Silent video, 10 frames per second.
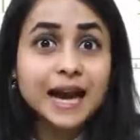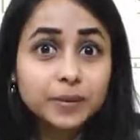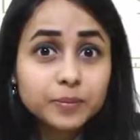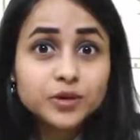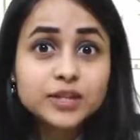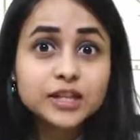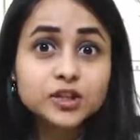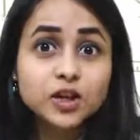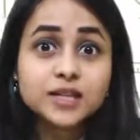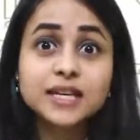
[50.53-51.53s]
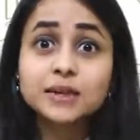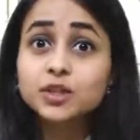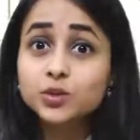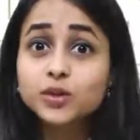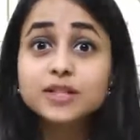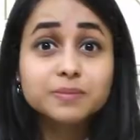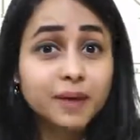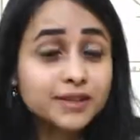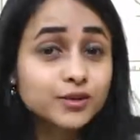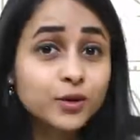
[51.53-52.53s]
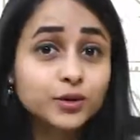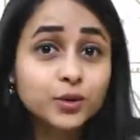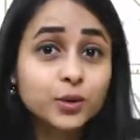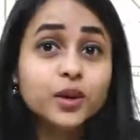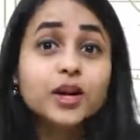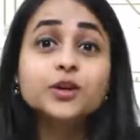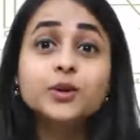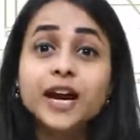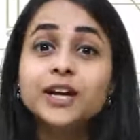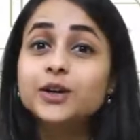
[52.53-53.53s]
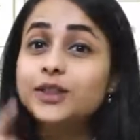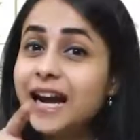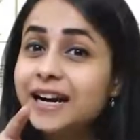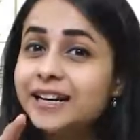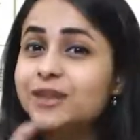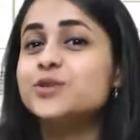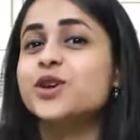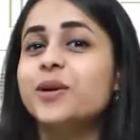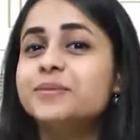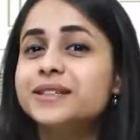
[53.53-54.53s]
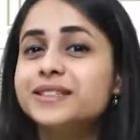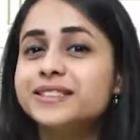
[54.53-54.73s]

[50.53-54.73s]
and procedures that students must go through to get to that dream job?